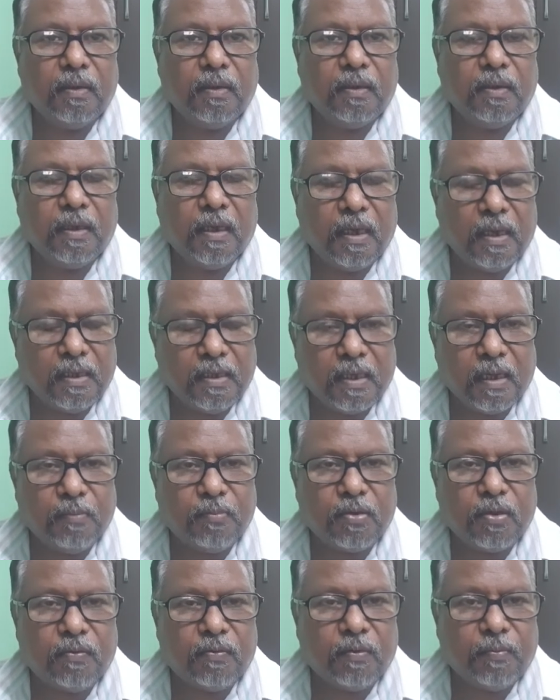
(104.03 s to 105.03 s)
the
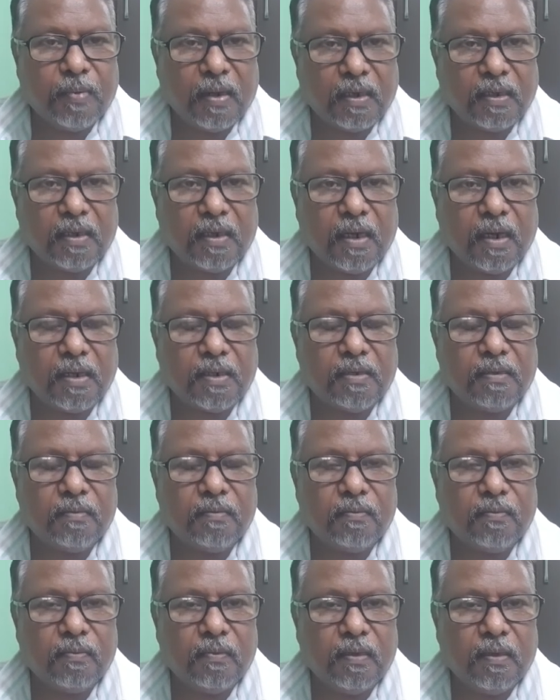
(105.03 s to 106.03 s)
enzymes of the pancreas
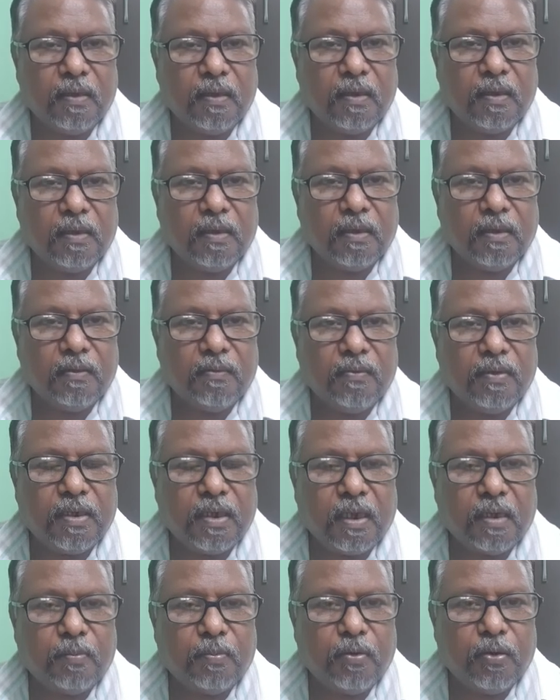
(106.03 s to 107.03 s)
which
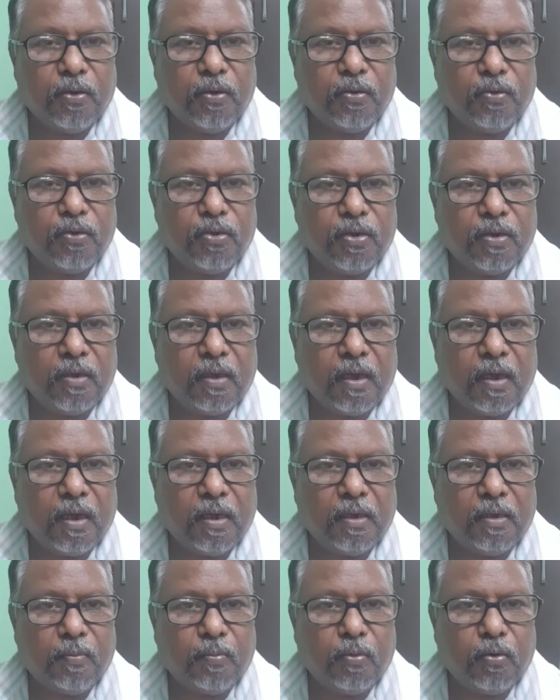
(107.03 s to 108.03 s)
are produced
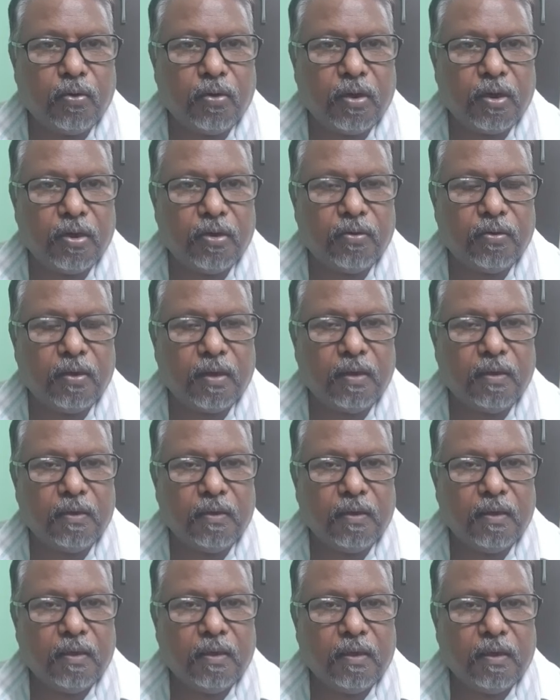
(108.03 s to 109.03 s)
and poured into the
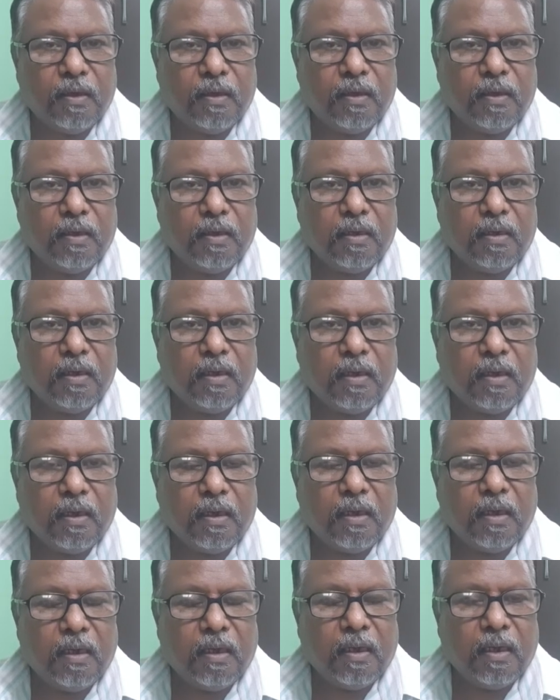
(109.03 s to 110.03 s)

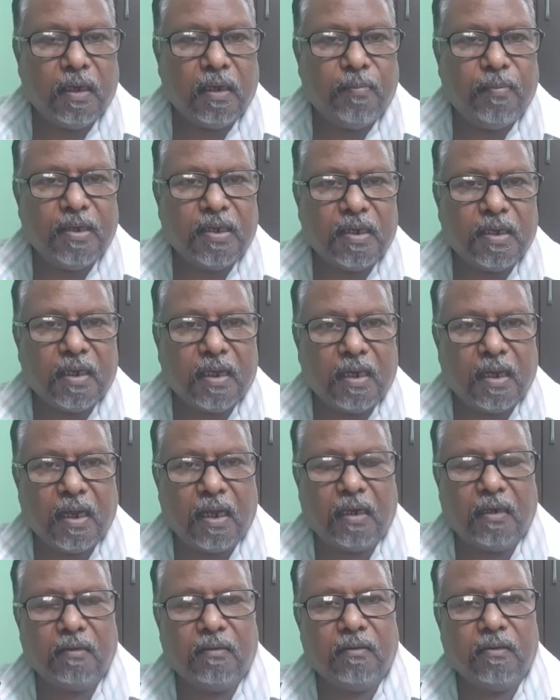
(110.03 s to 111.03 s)
alimentary
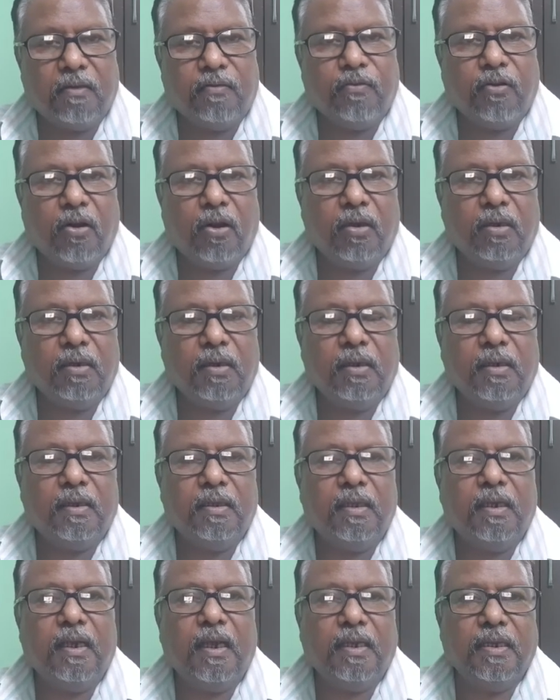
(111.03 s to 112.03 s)
canal for
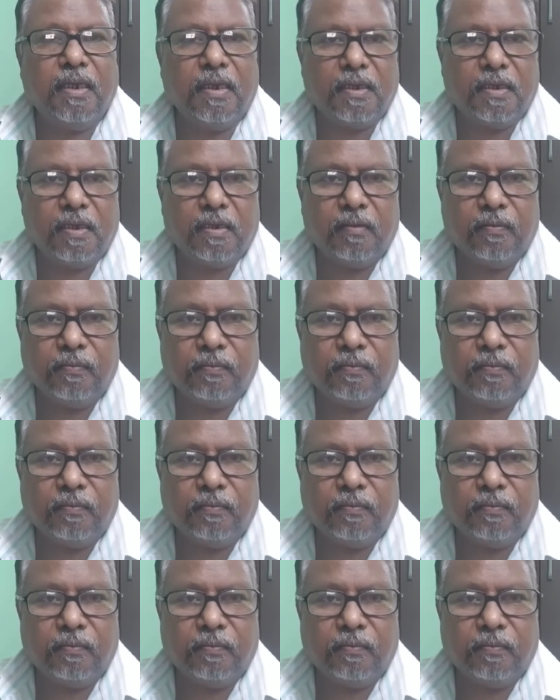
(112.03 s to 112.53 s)
the digestion.